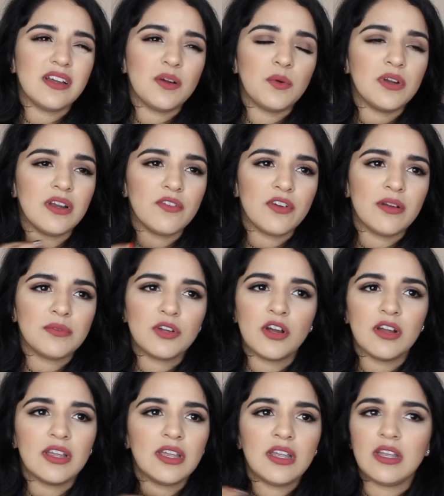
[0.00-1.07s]
whenever I'm
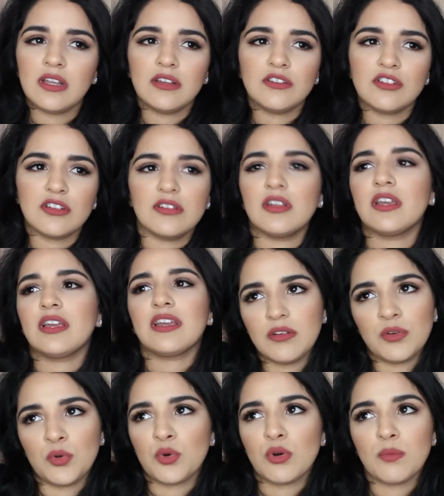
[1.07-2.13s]
talking just like
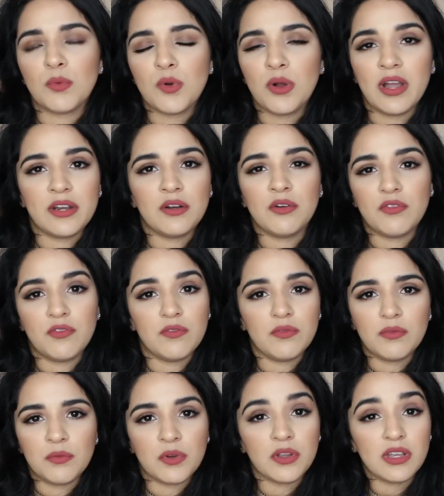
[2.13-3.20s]
normal, I don't
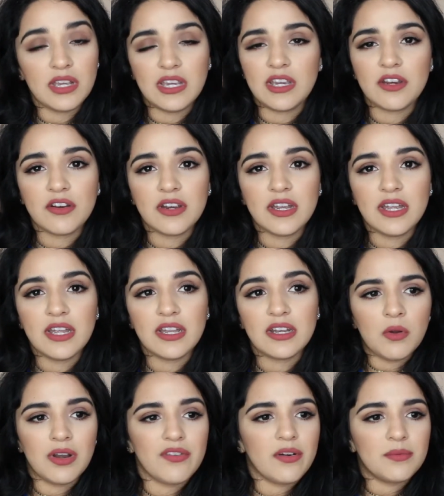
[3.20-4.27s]
really hear it.
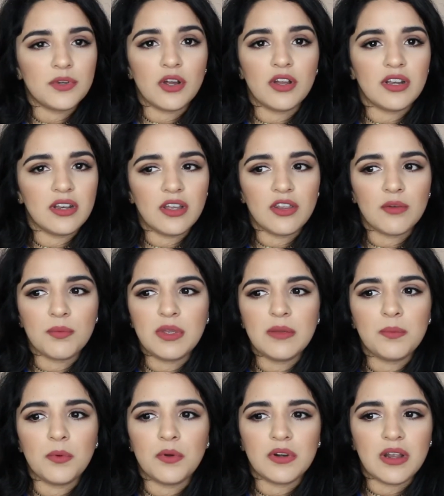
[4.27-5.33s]
Whenever I'm talking to other
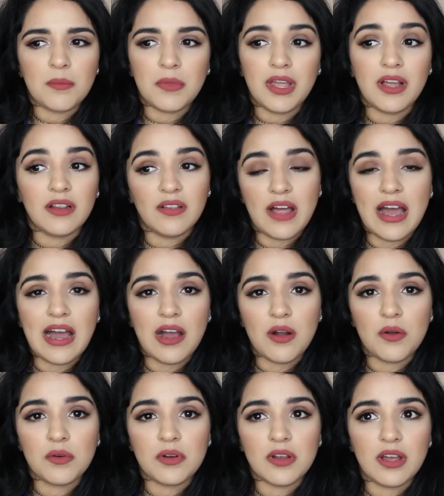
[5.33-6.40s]
people and I'm like
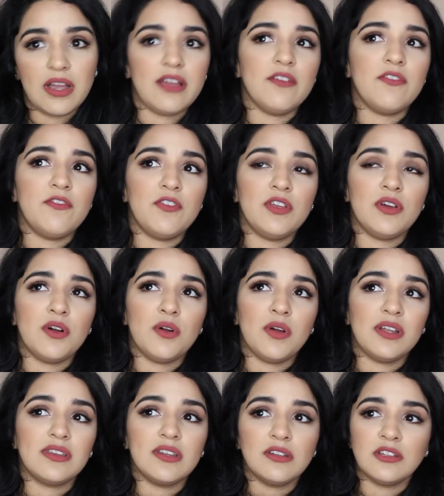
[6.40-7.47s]
loud, I feel
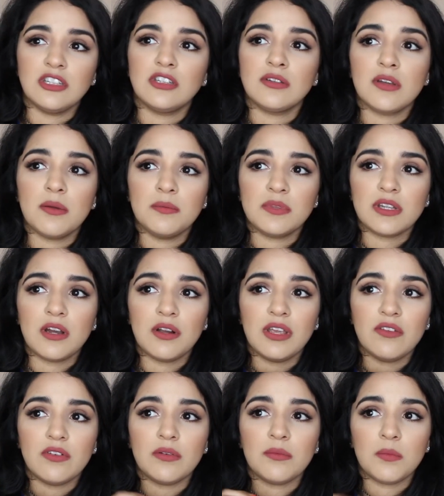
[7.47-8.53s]
like the lisp comes out
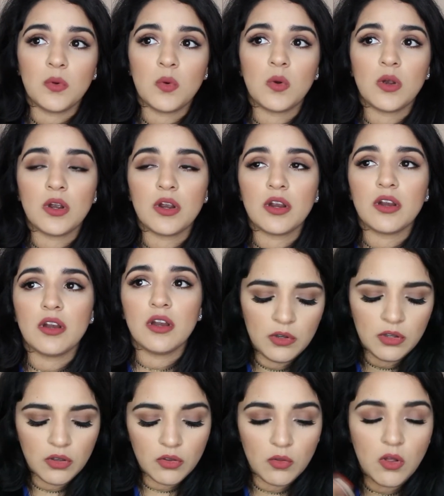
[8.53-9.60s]
even more. You
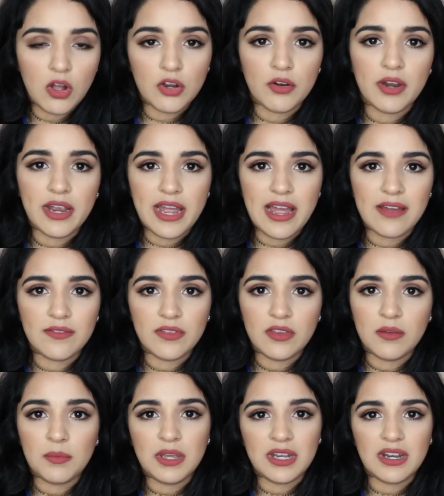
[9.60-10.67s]
know, the longer I have
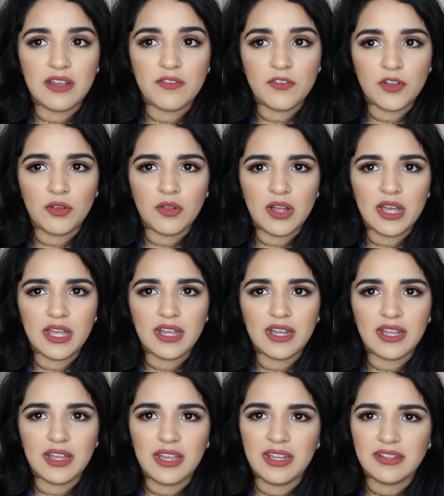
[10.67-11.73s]
them in, I feel like
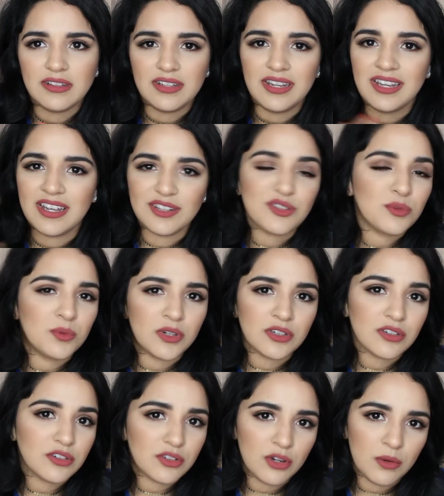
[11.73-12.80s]
it gets
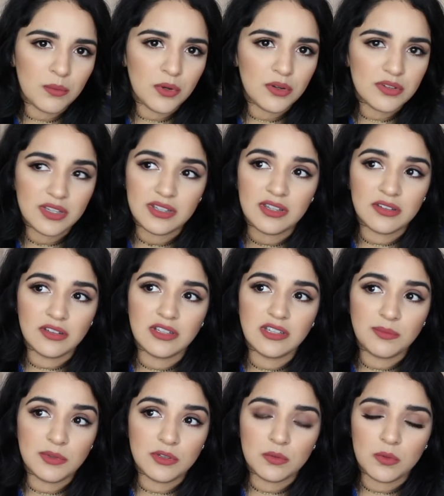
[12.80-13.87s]
worse almost. Like the
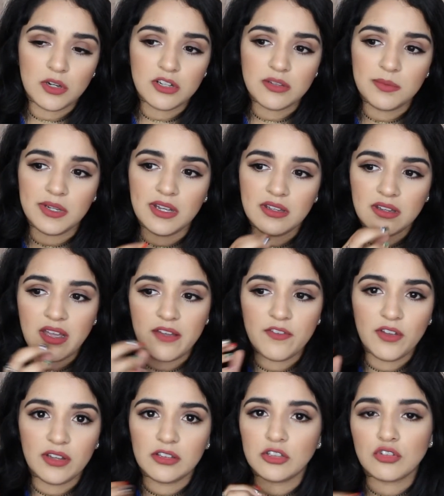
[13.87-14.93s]
lisp is worse because I
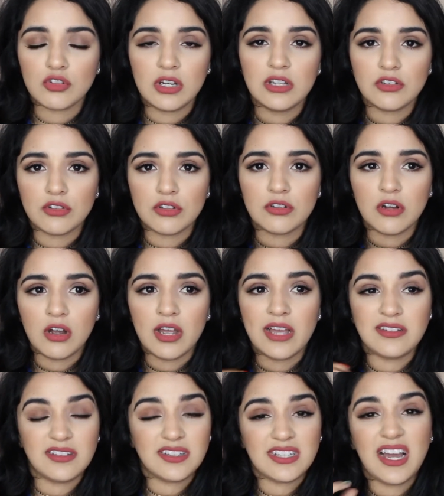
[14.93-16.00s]
feel like the trays are not
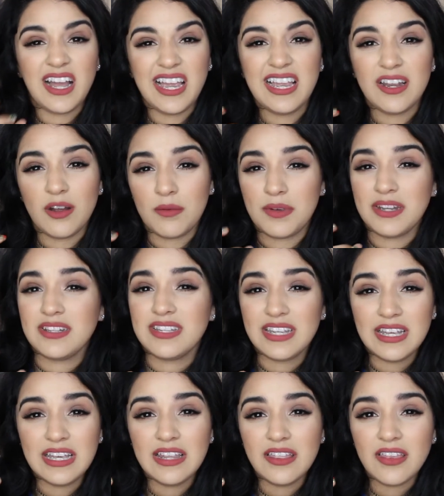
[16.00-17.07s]
as tight on my
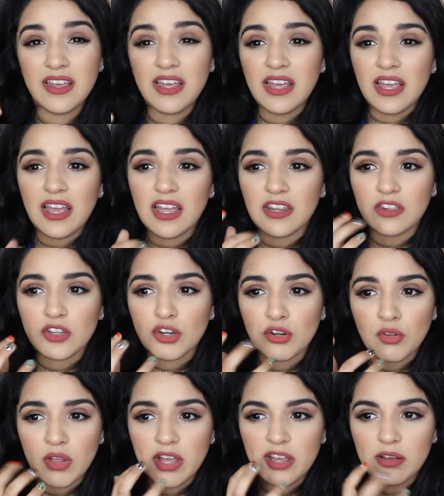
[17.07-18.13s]
teeth, and they're
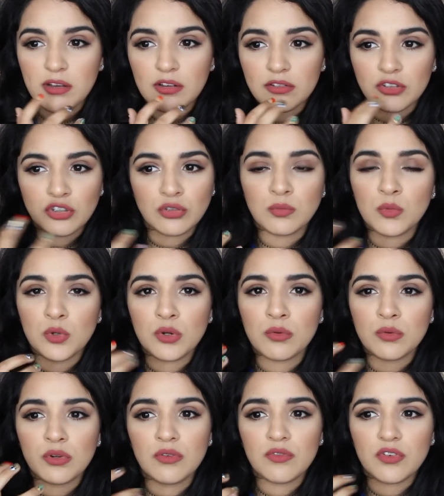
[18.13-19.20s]
like, there's more
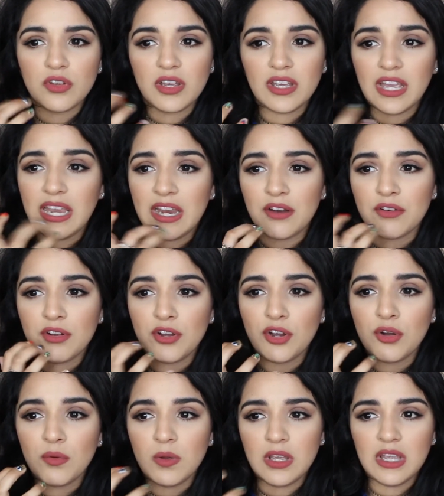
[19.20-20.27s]
room for like air to
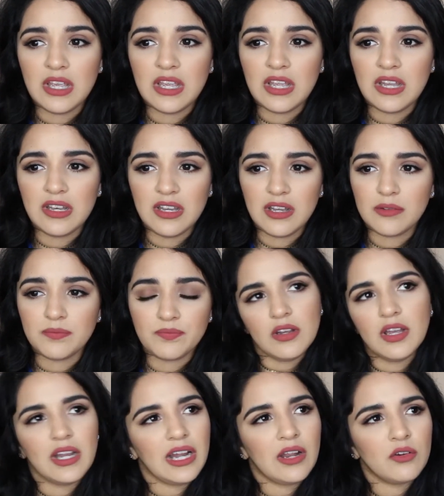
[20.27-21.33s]
go in, and
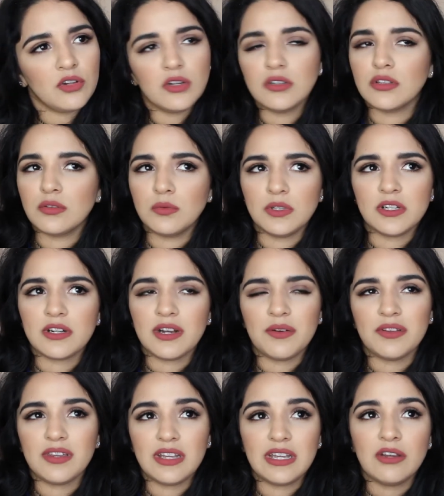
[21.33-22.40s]
like, I don't know, it's weird. I
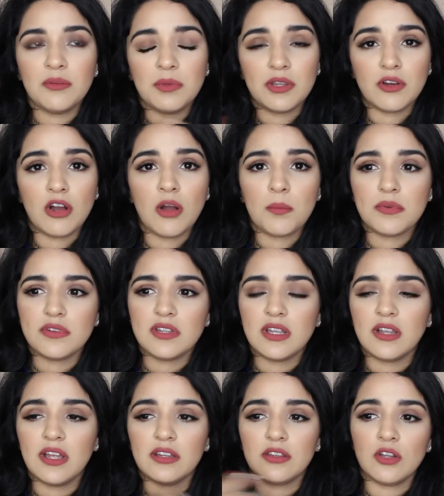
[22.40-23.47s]
would think it would be the opposite.
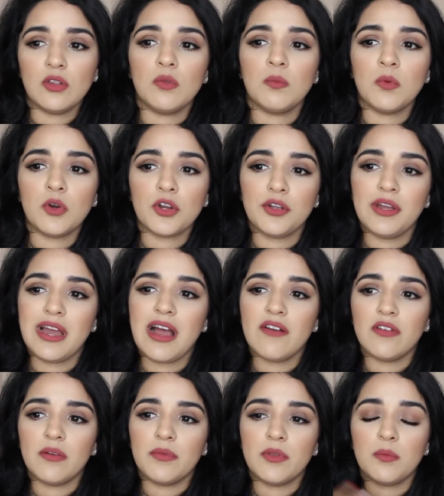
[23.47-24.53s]
Like the more you have
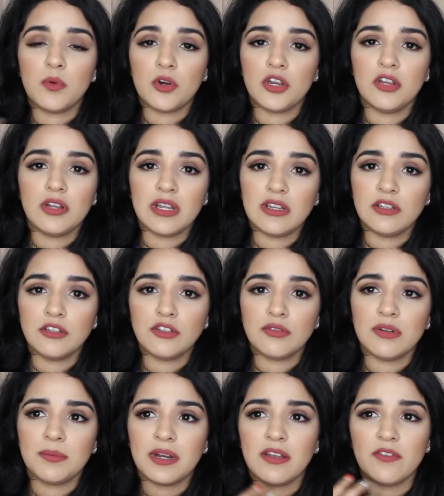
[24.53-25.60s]
them, the more you get used to
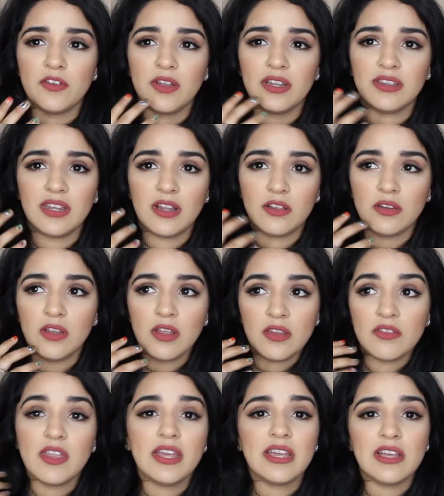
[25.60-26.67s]
it, but I feel like
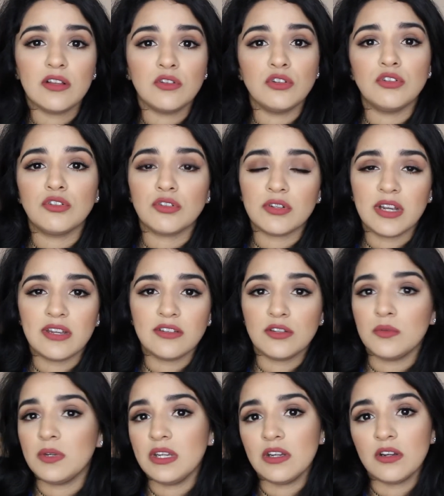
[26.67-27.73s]
they get looser as the
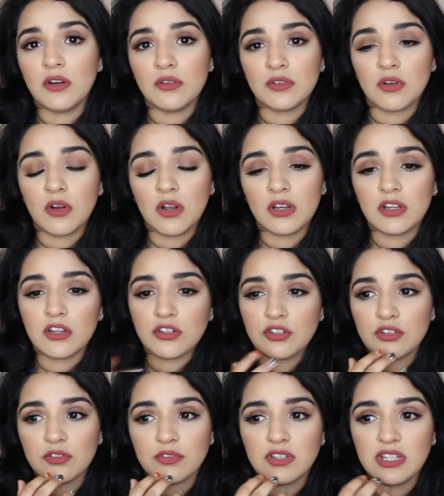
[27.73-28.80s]
week goes on because
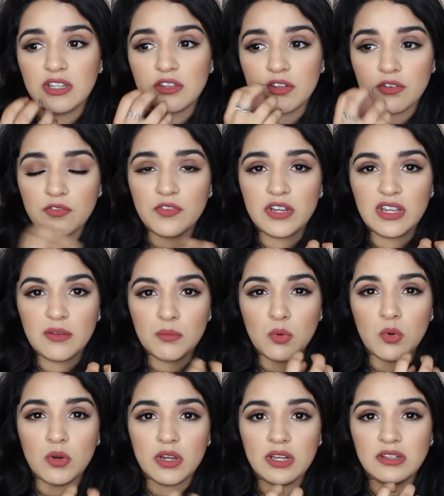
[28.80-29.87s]
your teeth are fitting
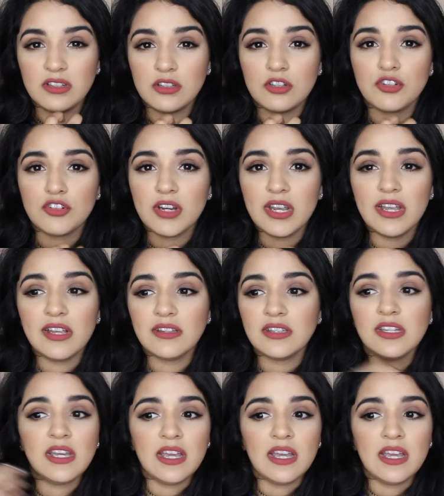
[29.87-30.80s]
more into the trays.